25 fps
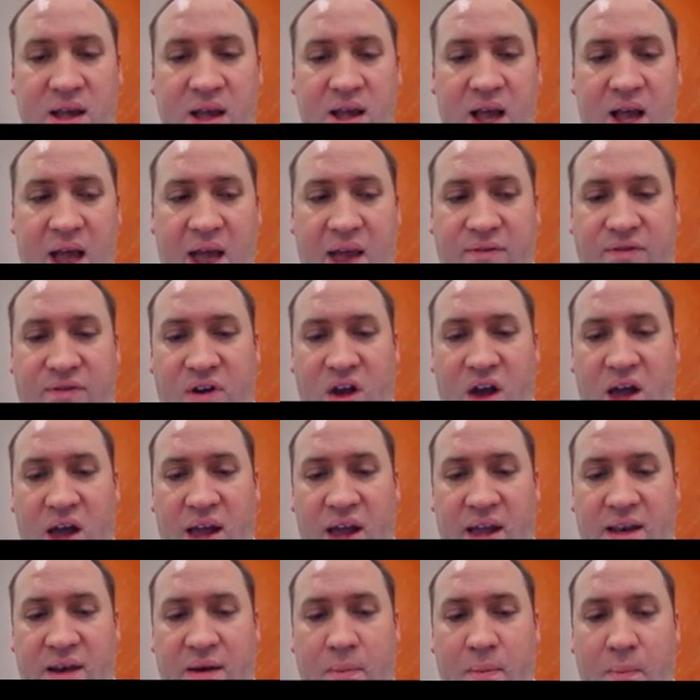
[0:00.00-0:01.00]
I've
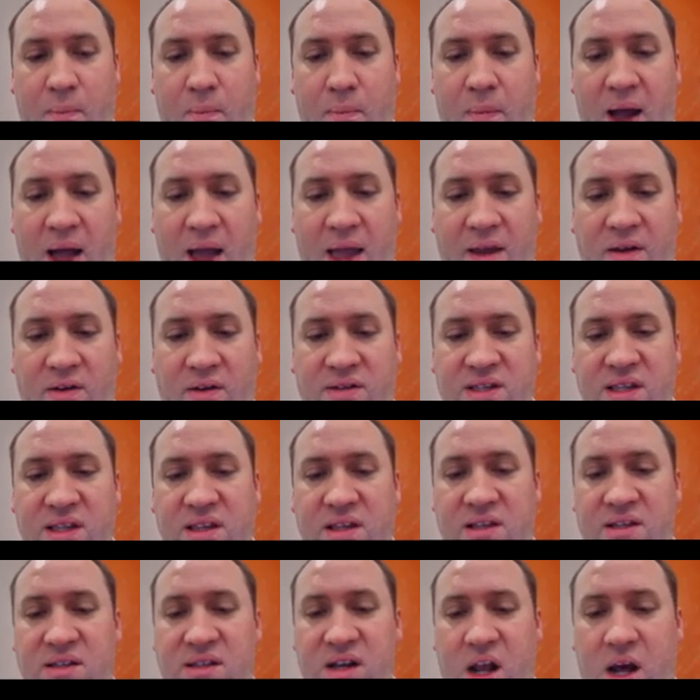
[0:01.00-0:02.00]
got miles in the
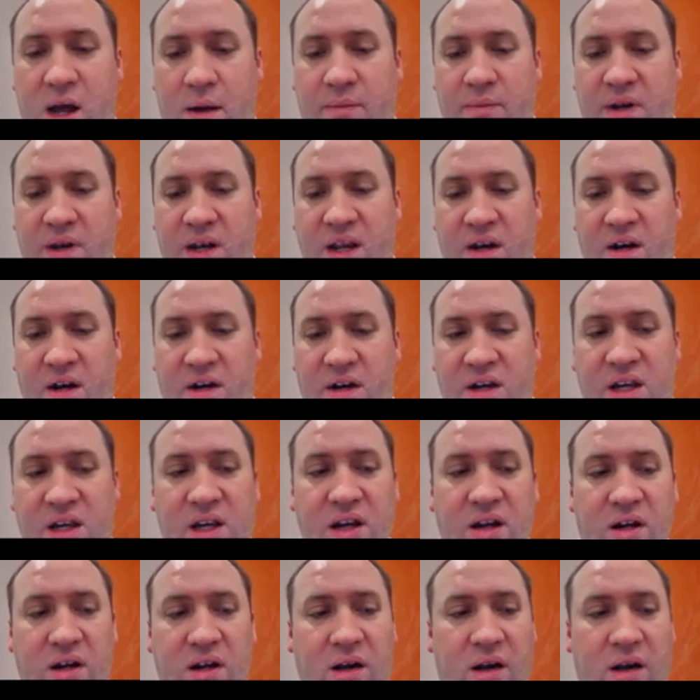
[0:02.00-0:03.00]
denominator
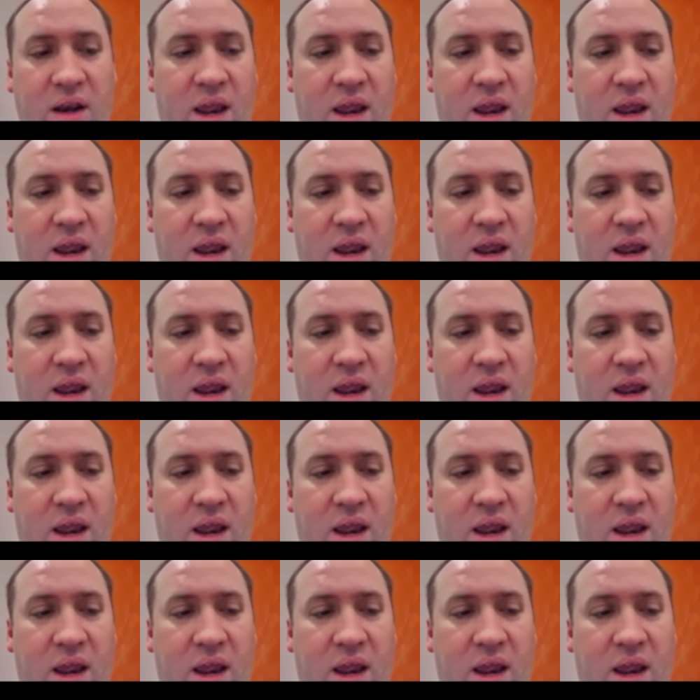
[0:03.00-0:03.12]
here